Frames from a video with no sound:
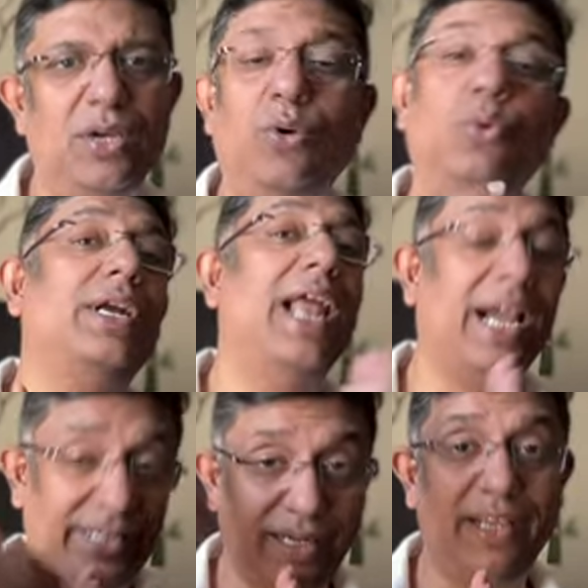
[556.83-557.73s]
who can
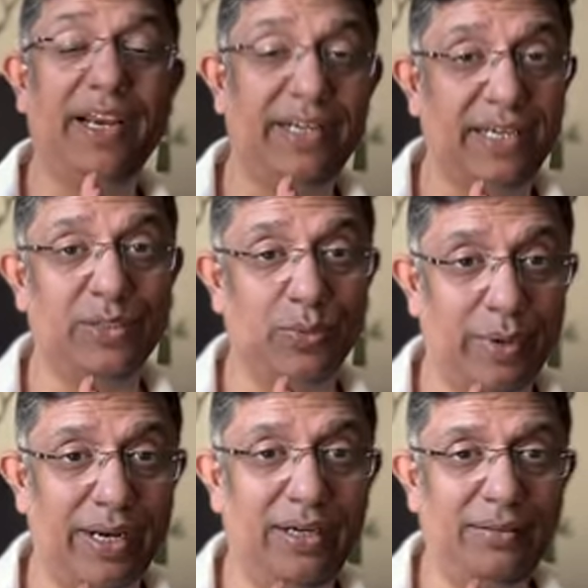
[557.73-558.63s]
accelerate as
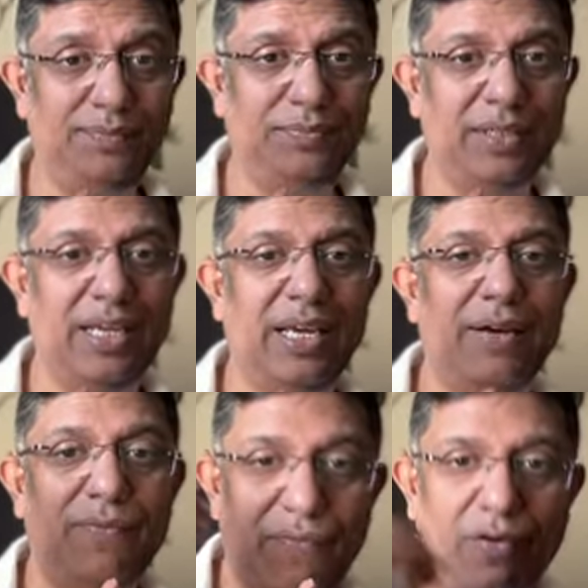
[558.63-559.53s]
well,
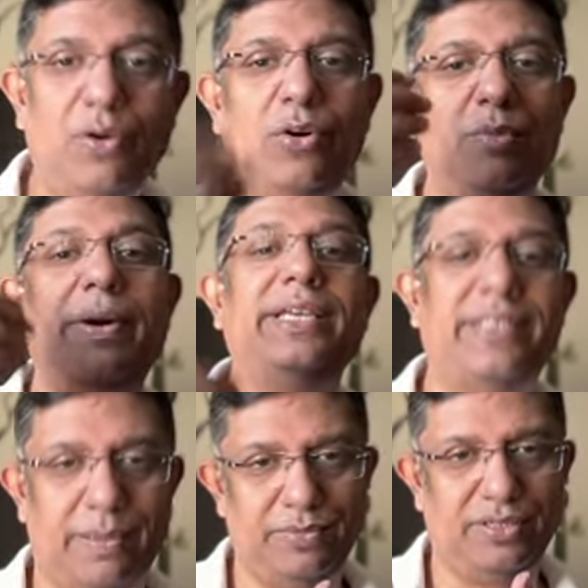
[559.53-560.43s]
followed by
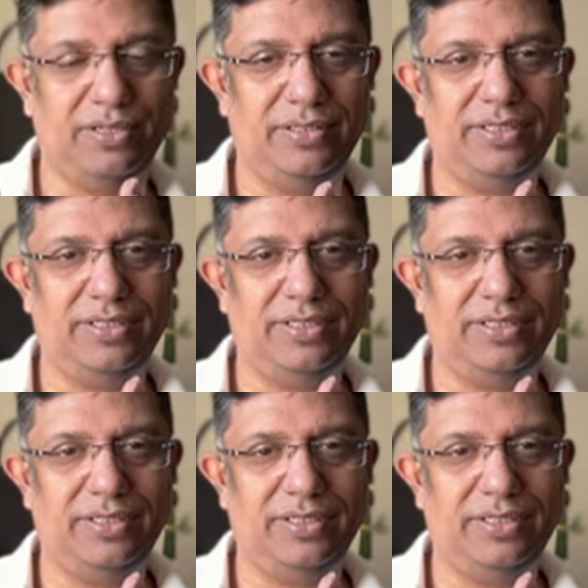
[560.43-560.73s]
Samson.